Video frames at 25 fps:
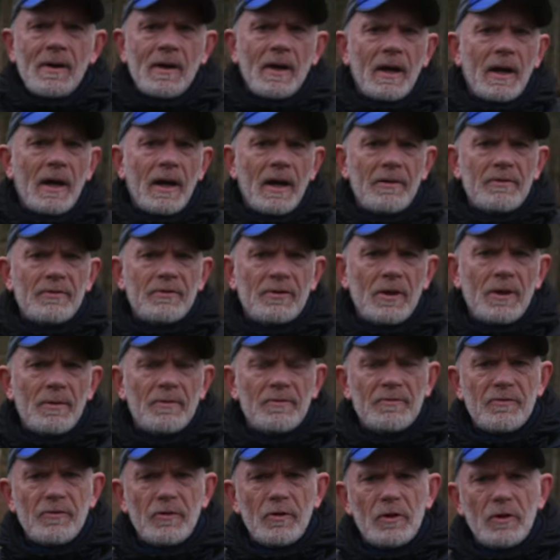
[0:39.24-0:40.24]
I have some
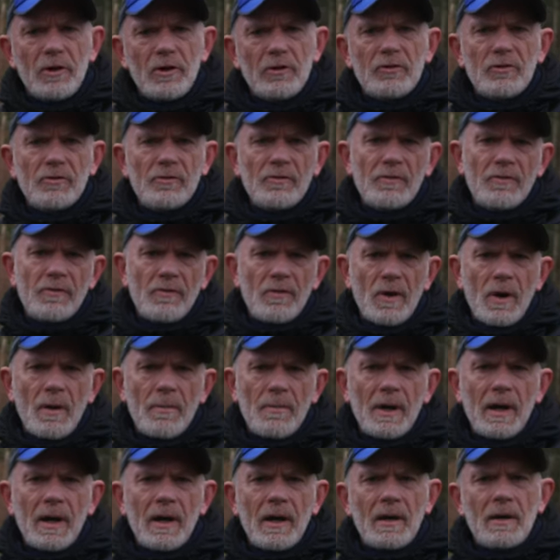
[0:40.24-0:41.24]
footage
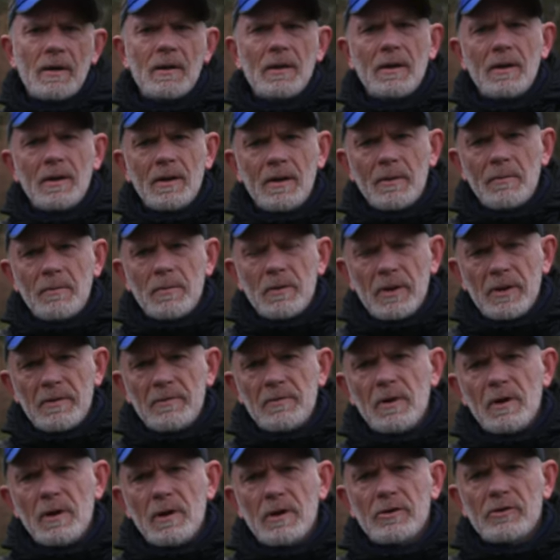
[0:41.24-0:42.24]
from a
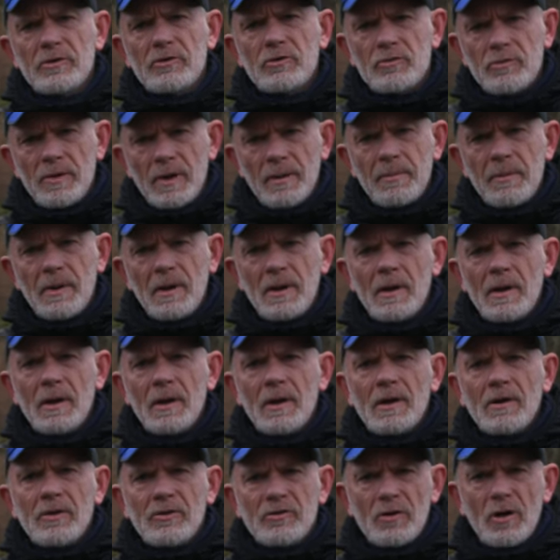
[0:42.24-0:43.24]
previous trip
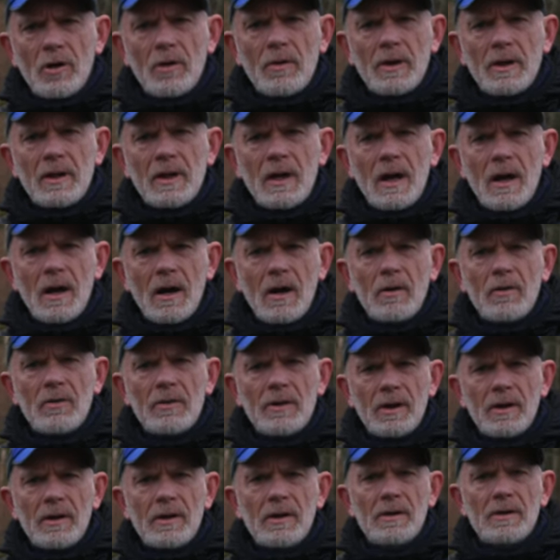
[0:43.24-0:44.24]
showing how
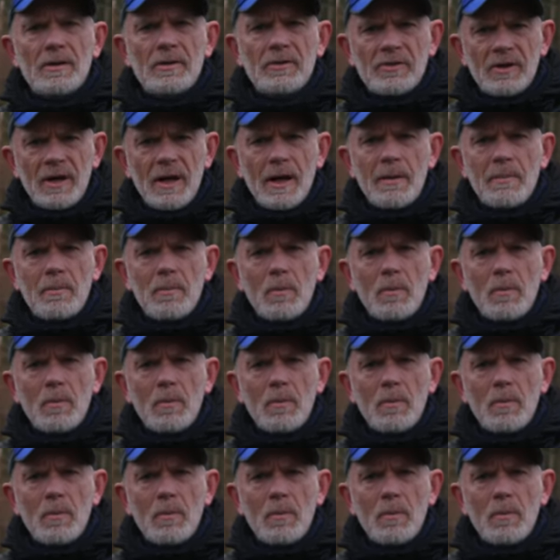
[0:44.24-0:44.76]
the tarp